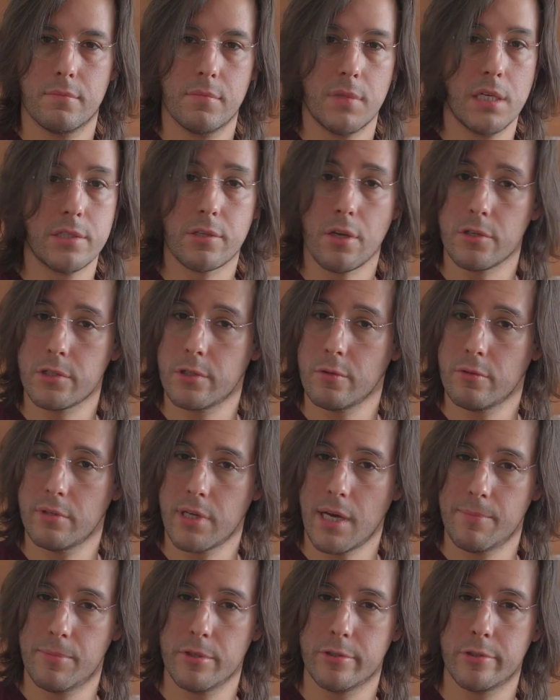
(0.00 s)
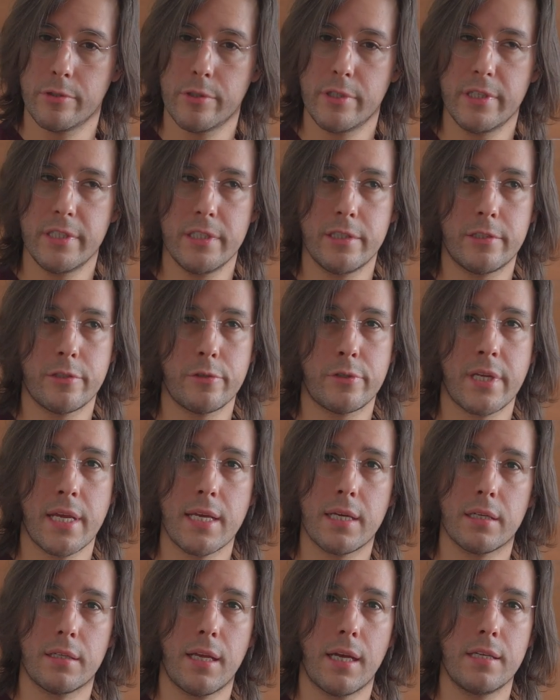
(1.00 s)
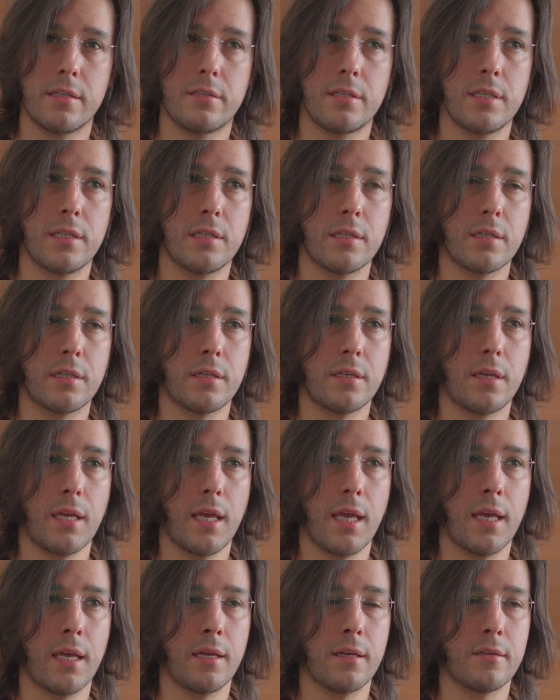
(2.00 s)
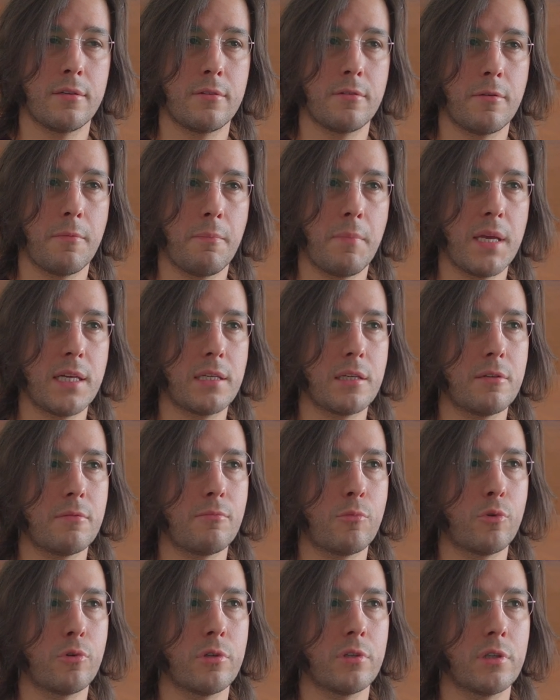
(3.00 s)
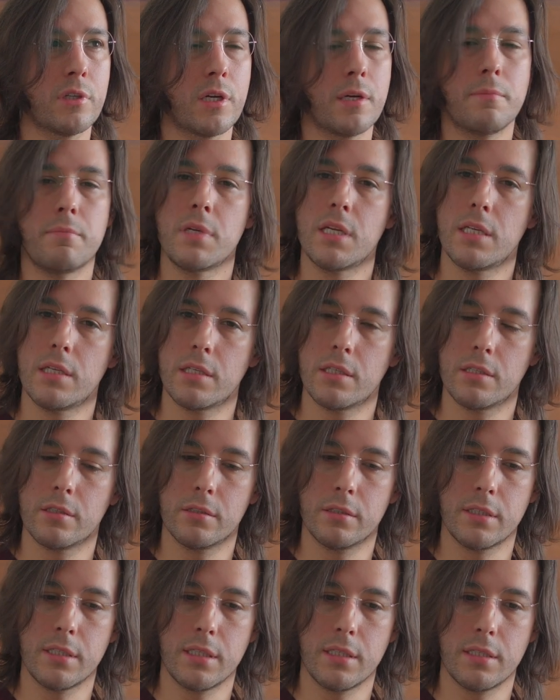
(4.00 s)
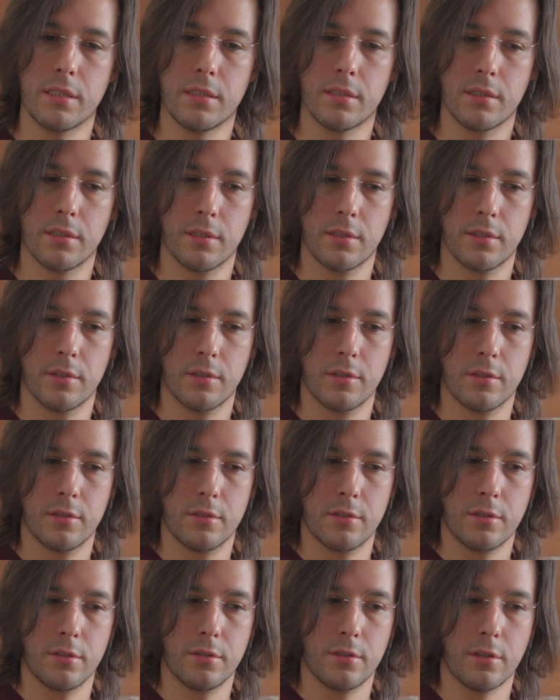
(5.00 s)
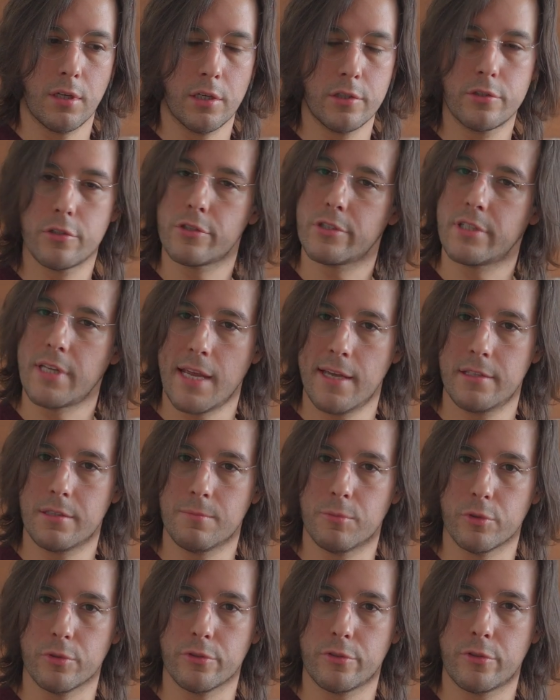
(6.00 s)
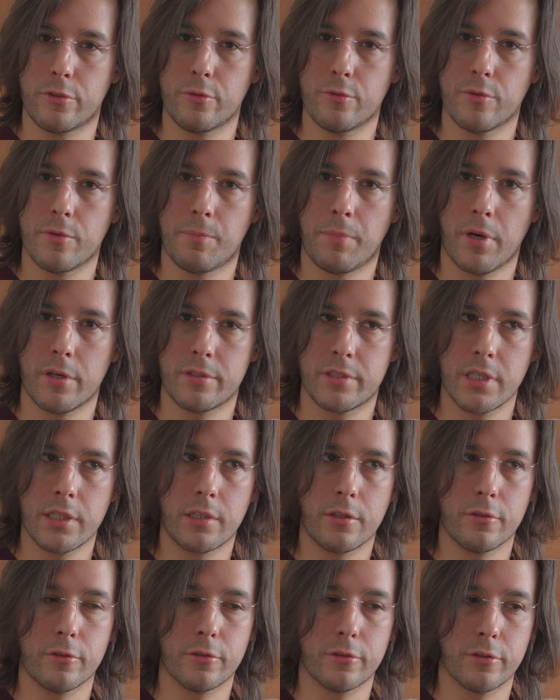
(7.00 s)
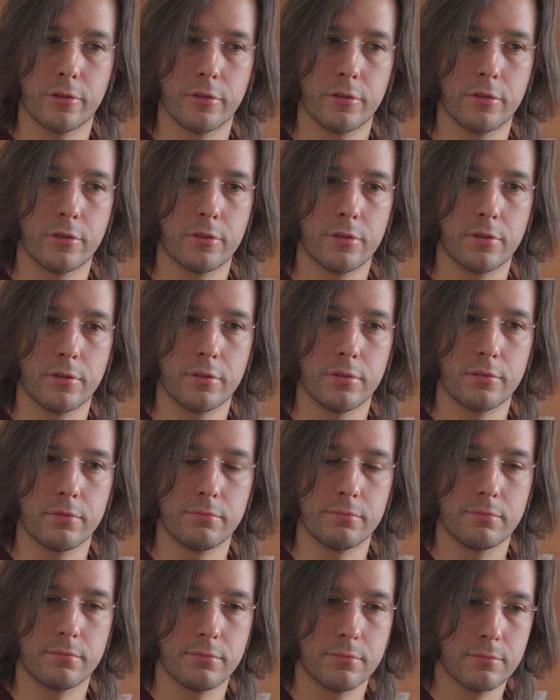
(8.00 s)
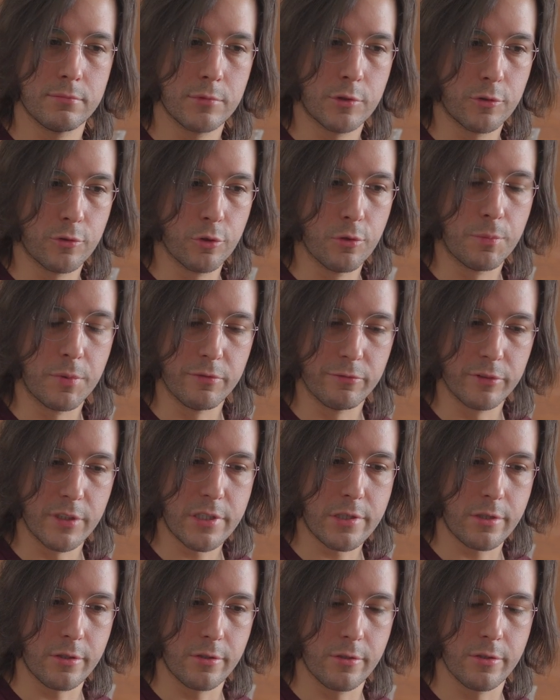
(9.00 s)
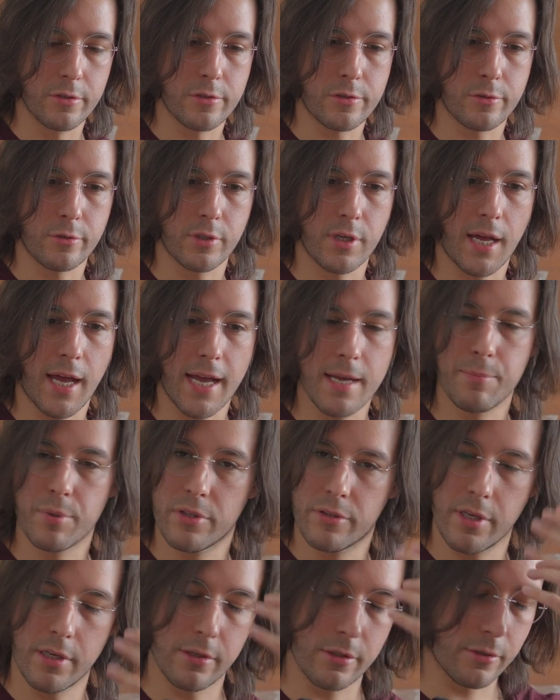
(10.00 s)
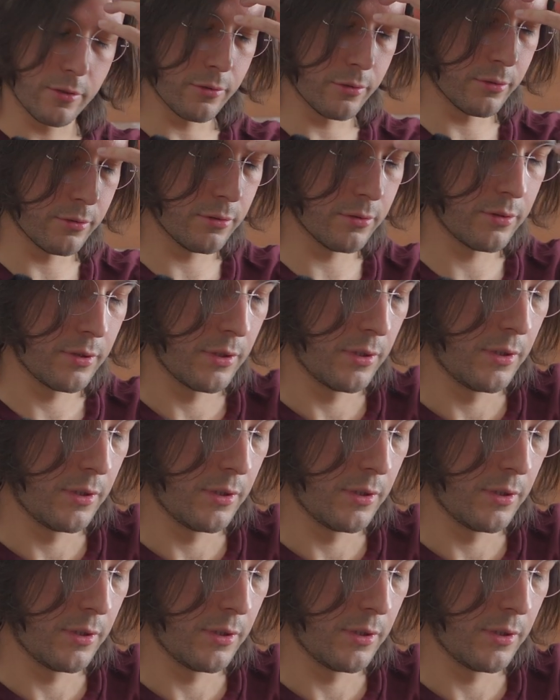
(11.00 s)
It's also an opportunity to take an idea and make it more immediately understandable to a particular group of listeners or a hypothetical